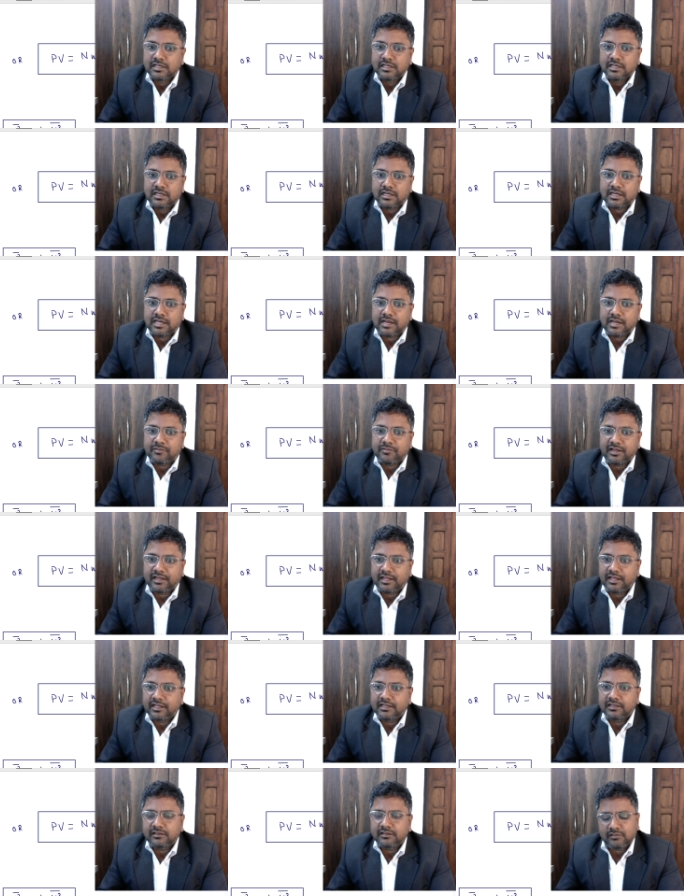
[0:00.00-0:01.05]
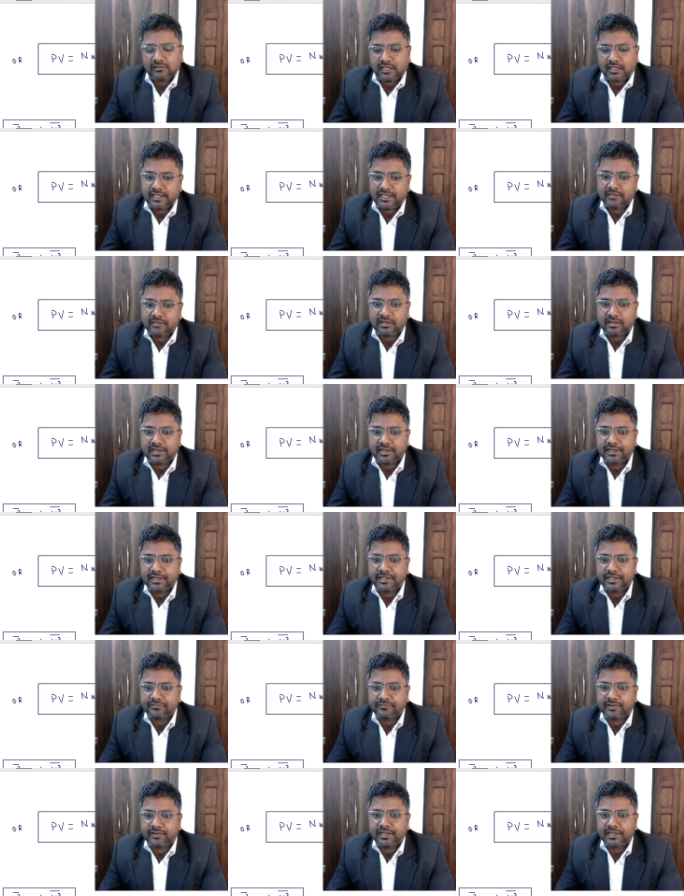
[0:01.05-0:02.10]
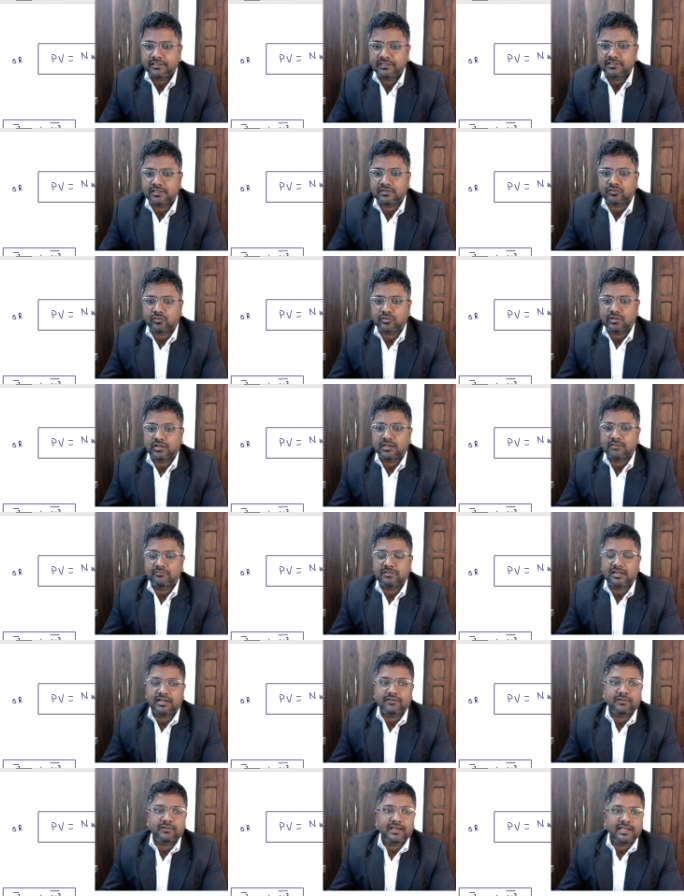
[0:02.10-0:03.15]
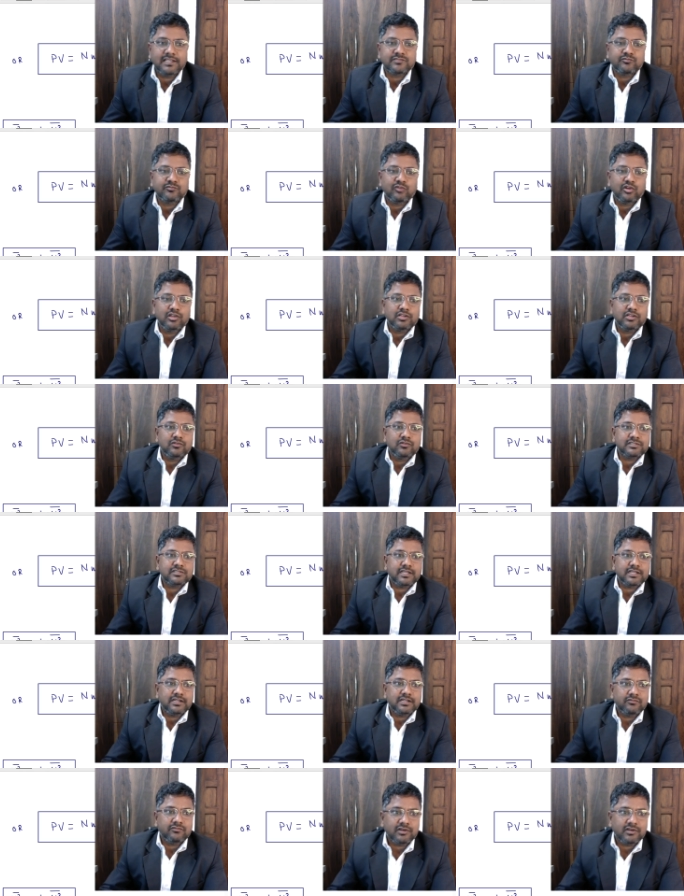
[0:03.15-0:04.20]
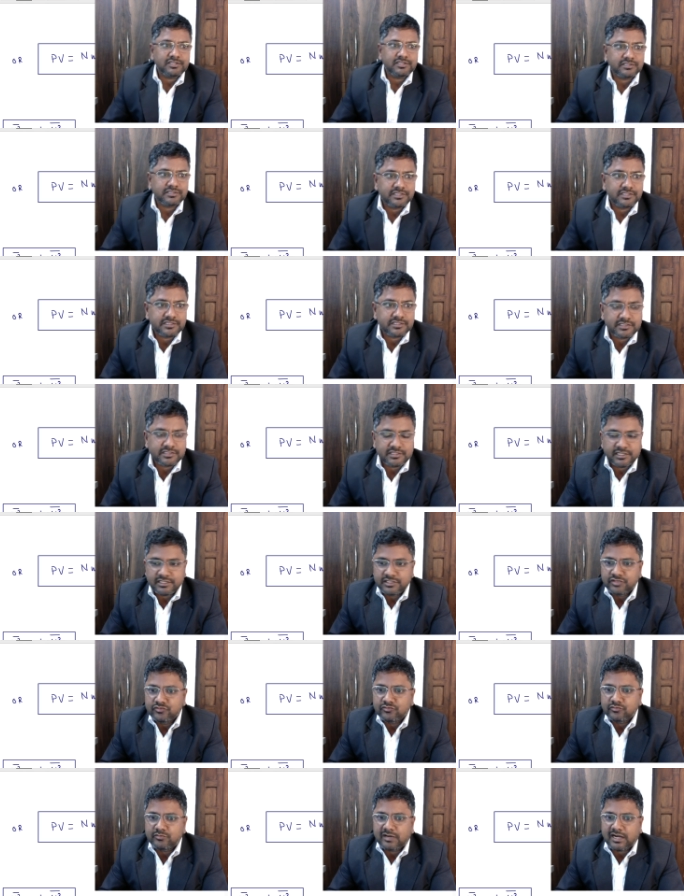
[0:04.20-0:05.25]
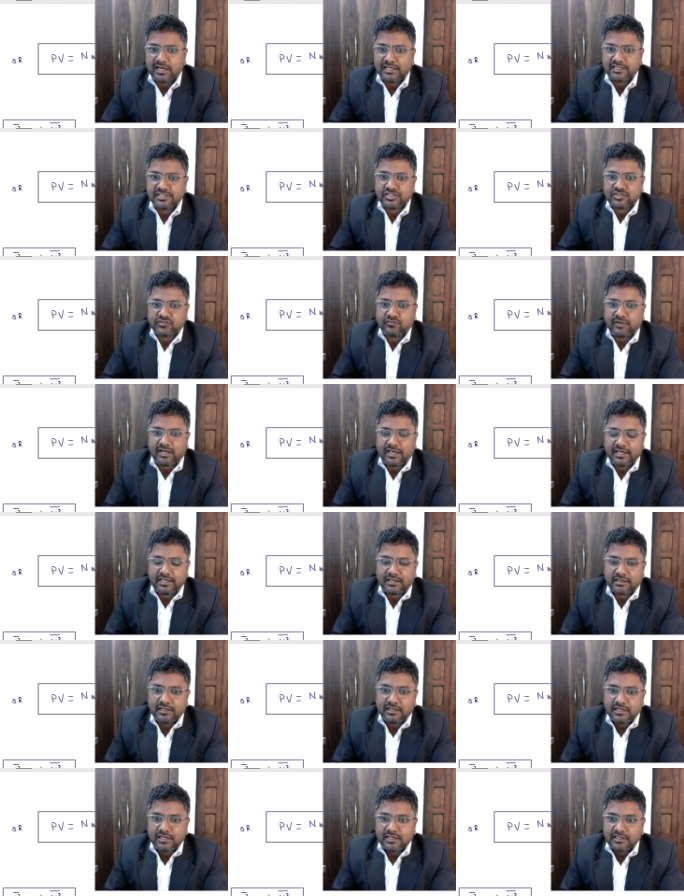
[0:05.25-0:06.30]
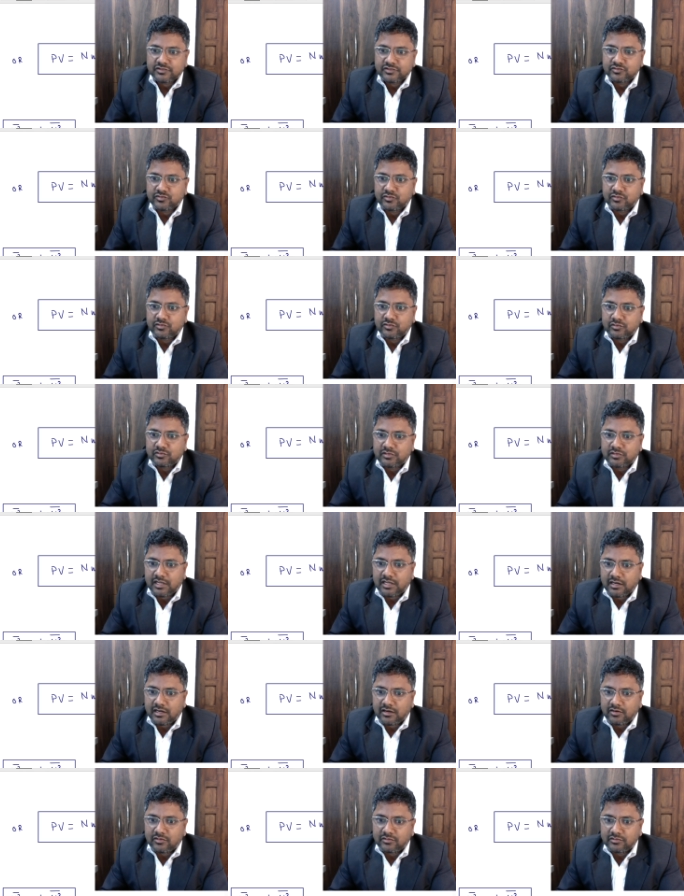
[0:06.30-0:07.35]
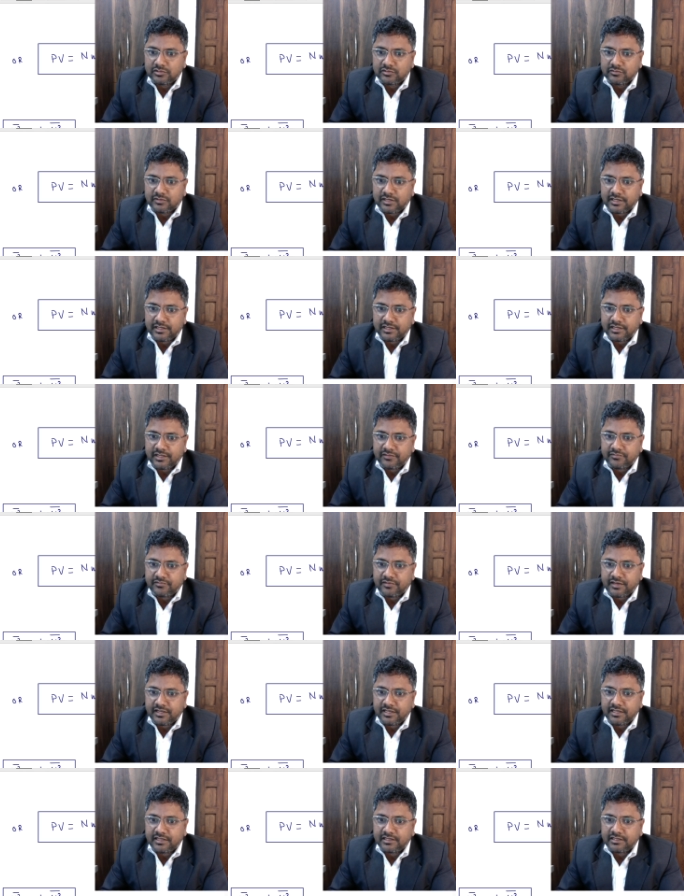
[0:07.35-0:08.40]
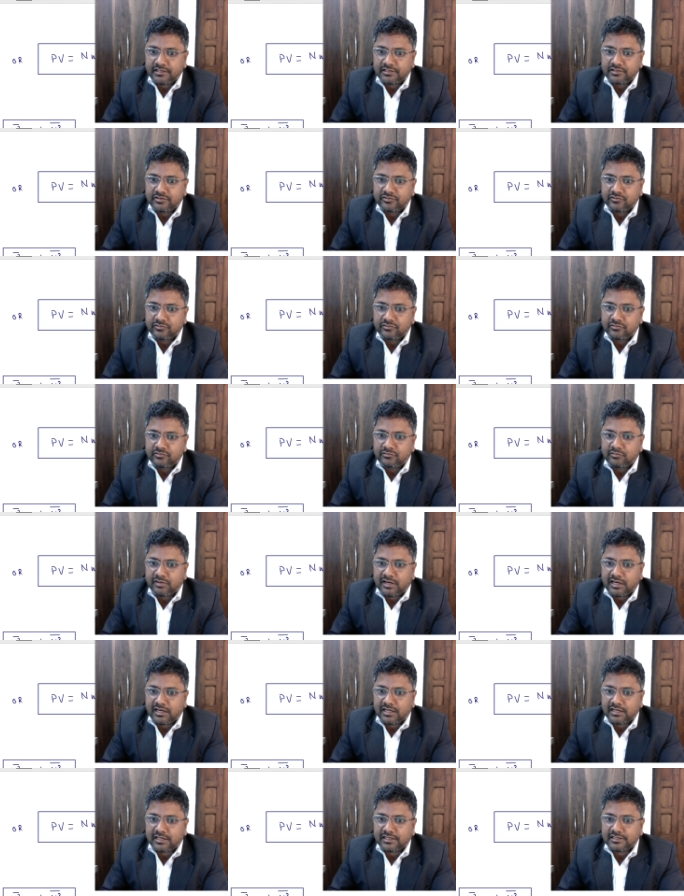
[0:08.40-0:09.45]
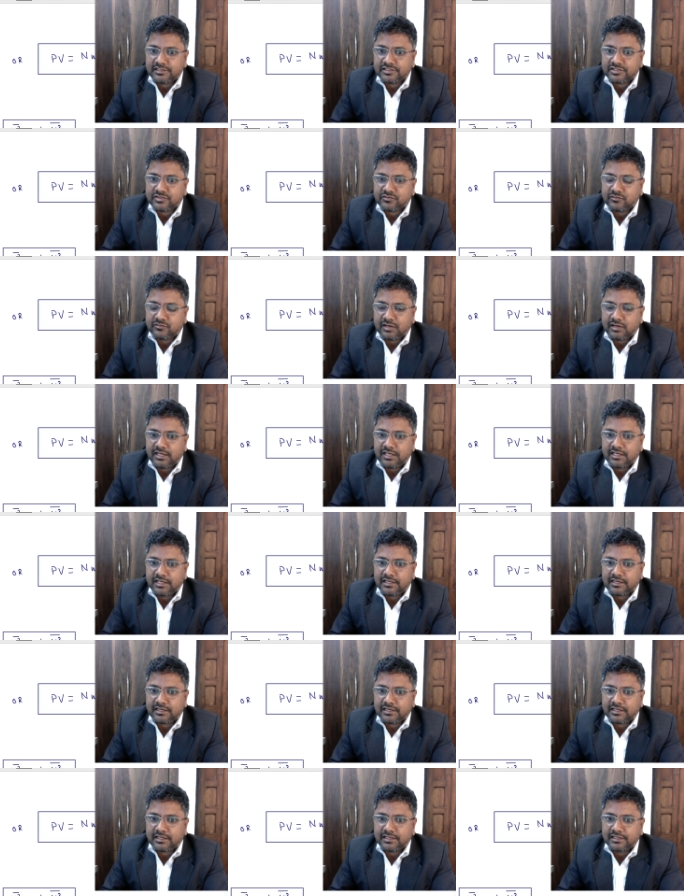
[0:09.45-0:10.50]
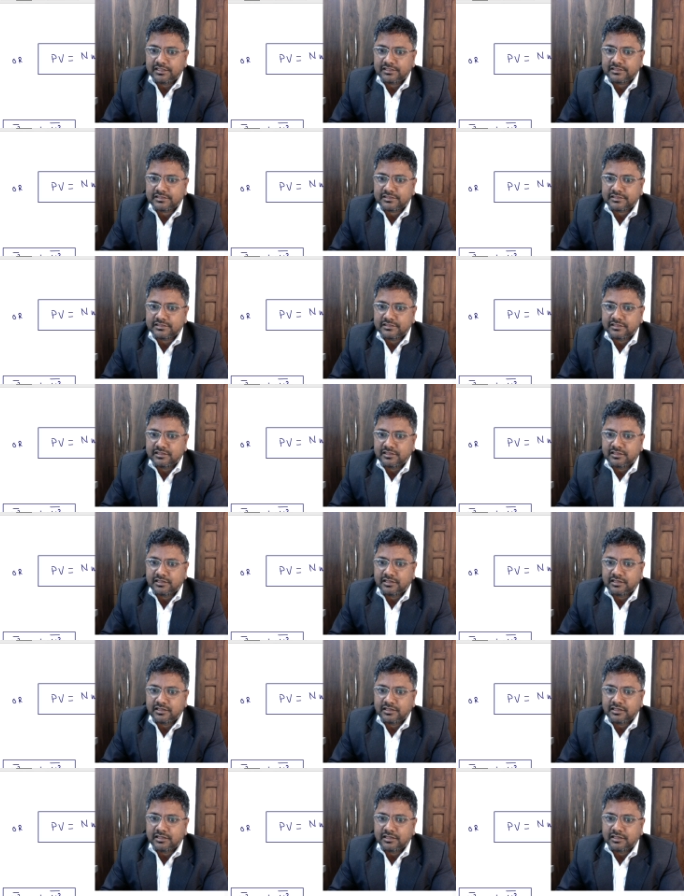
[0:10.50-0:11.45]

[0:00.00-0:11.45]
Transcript: Capital N, I have already defined the total number of gas molecules. And what is this U bar square? So now you can define U bar square is the